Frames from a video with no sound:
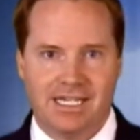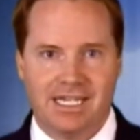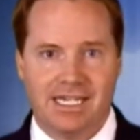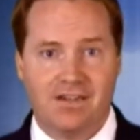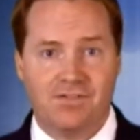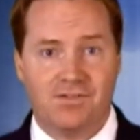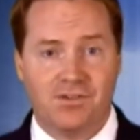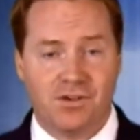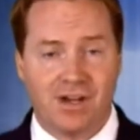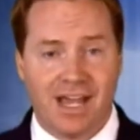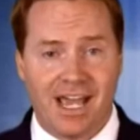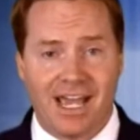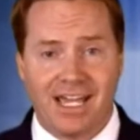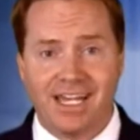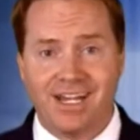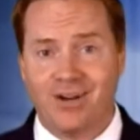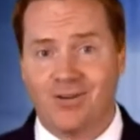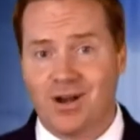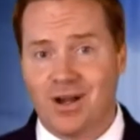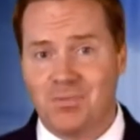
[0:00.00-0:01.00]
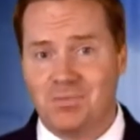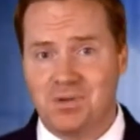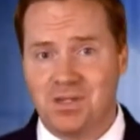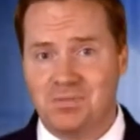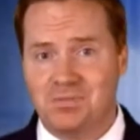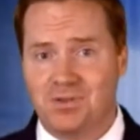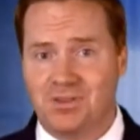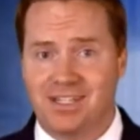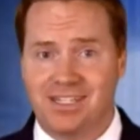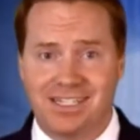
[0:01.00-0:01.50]
If you're hanging around
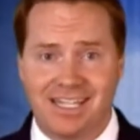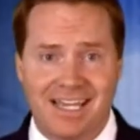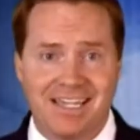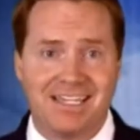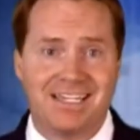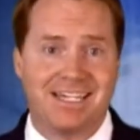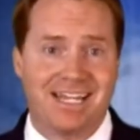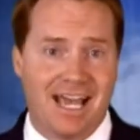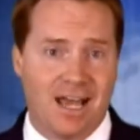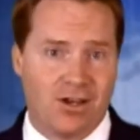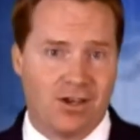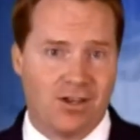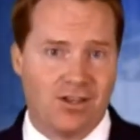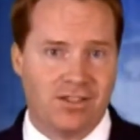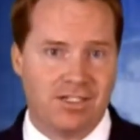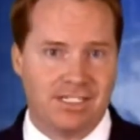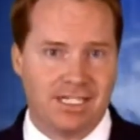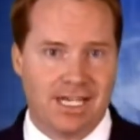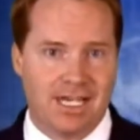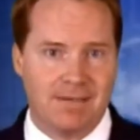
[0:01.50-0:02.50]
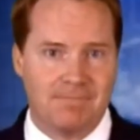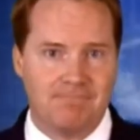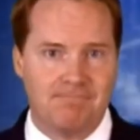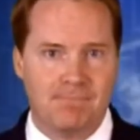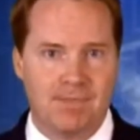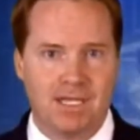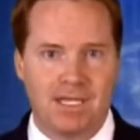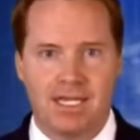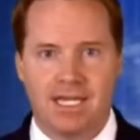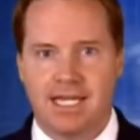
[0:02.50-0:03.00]
people that take you down all the time,
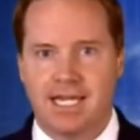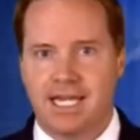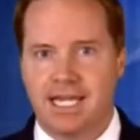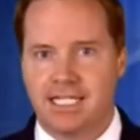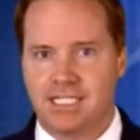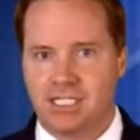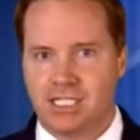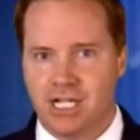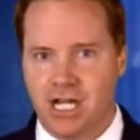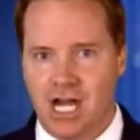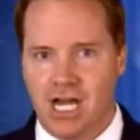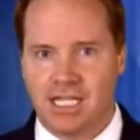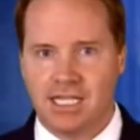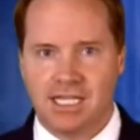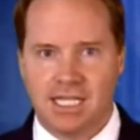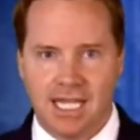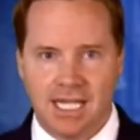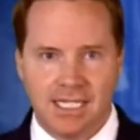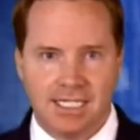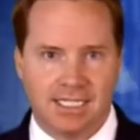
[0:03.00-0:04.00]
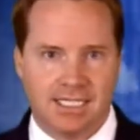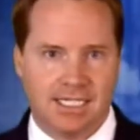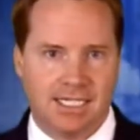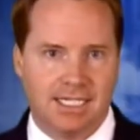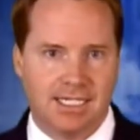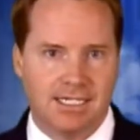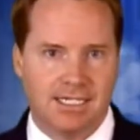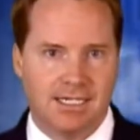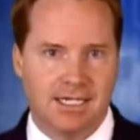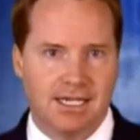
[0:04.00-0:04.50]
it's not
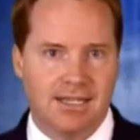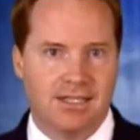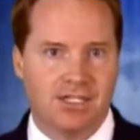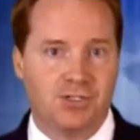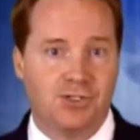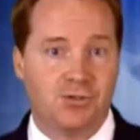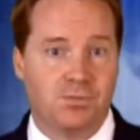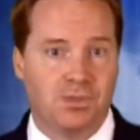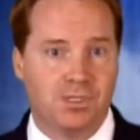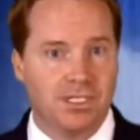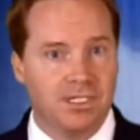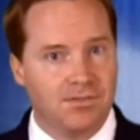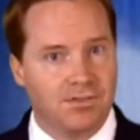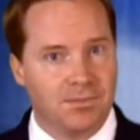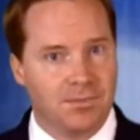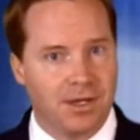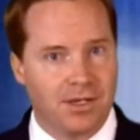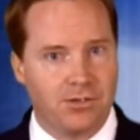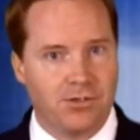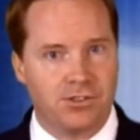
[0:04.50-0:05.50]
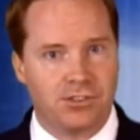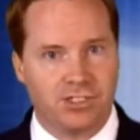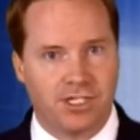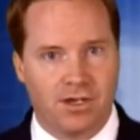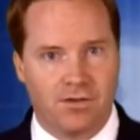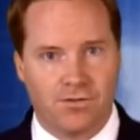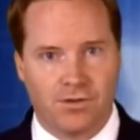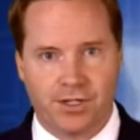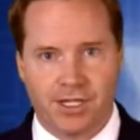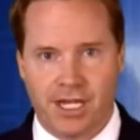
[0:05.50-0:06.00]
likely that your beliefs about
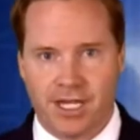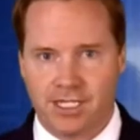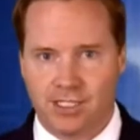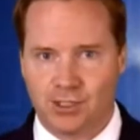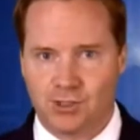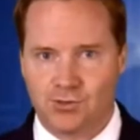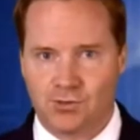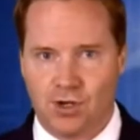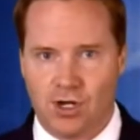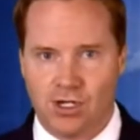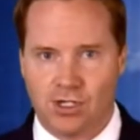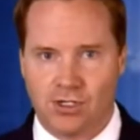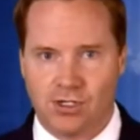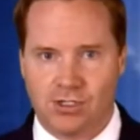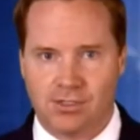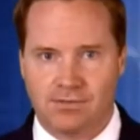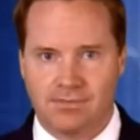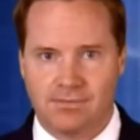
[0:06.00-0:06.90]
yourself are getting stronger.